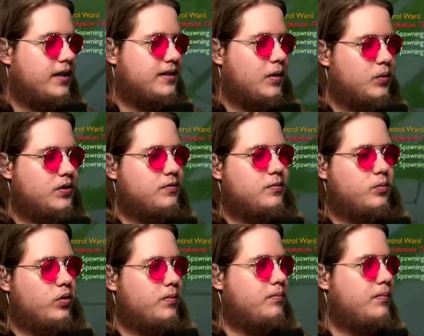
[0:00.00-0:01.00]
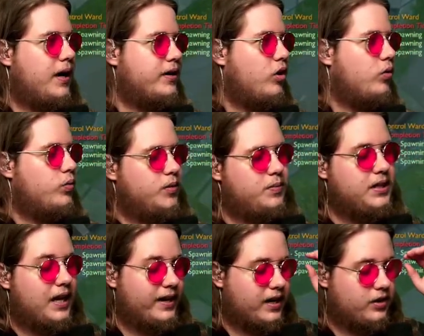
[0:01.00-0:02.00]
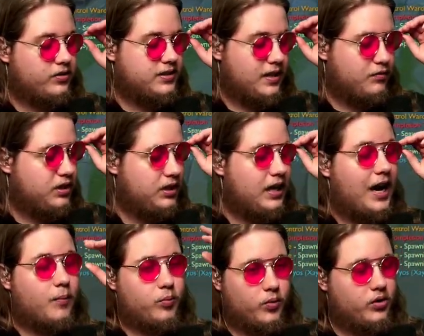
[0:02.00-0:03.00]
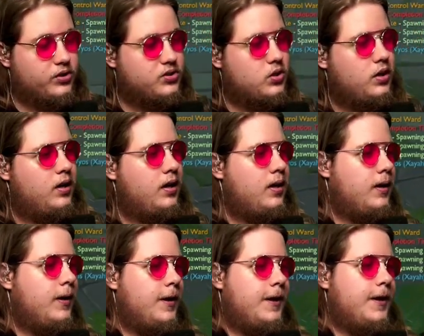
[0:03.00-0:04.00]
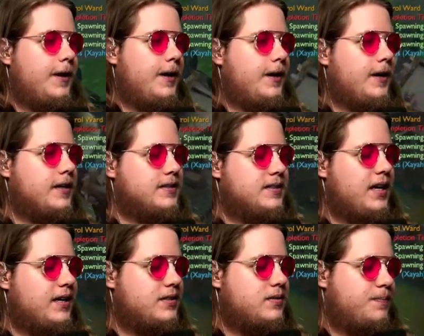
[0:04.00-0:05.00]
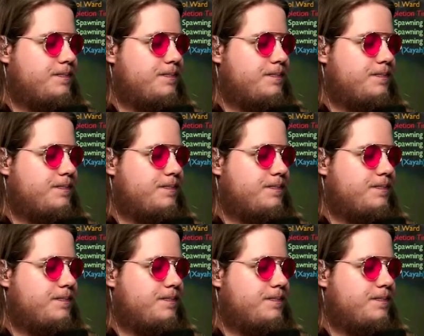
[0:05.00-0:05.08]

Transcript: That would my goal would be like 170 upwards CS.